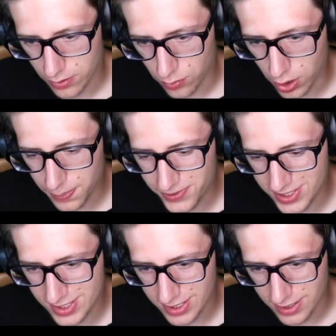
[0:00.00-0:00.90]

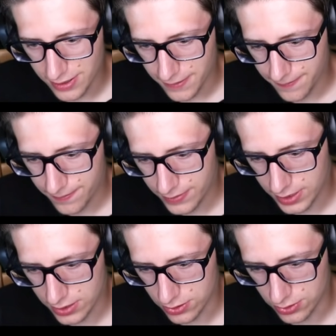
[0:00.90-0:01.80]
Whoops.
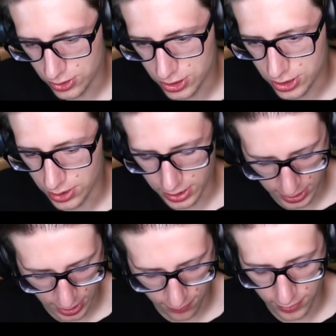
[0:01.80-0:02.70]
Guess I'll just
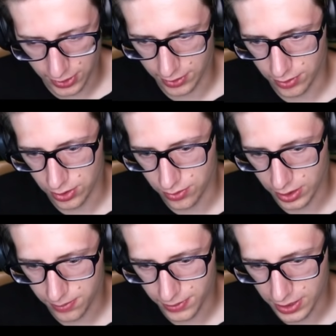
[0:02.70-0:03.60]
delete everything real
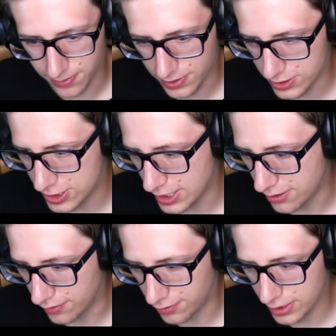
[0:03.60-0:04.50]
quick, plop this
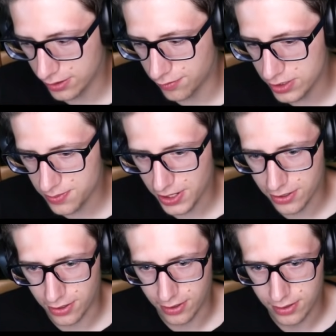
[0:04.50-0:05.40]
down. I forgot the freeze
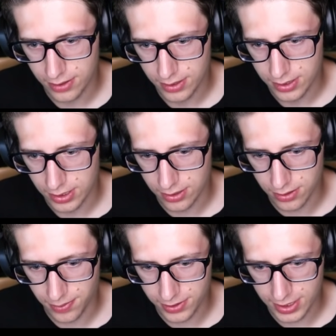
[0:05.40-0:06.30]
powder. You know,
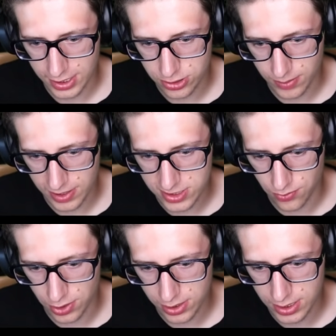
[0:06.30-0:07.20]
the part that actually makes it
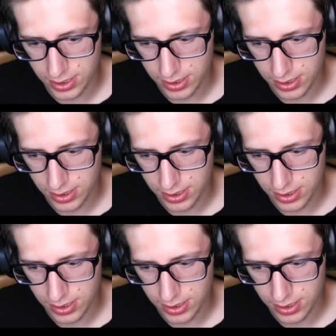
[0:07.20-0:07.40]
work?